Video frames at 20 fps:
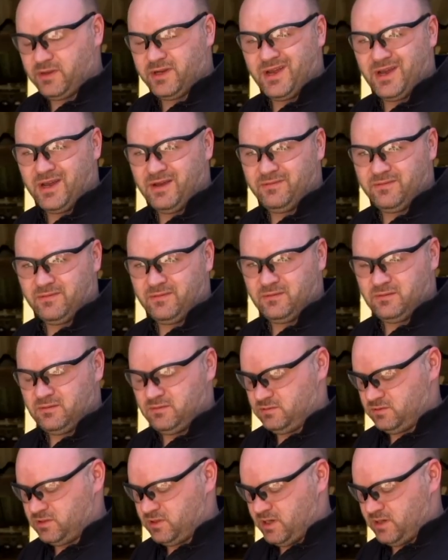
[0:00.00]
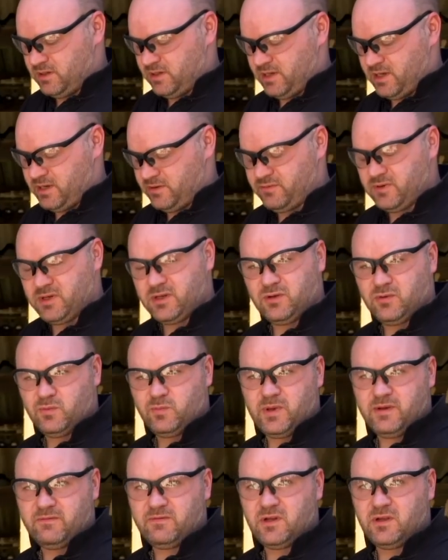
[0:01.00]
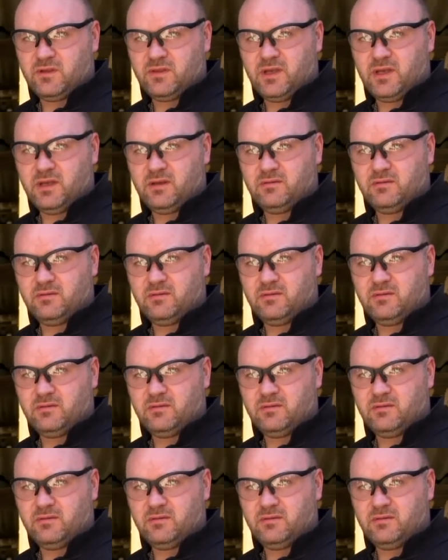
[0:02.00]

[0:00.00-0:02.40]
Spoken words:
the knife, so I can get a really good bevel on there.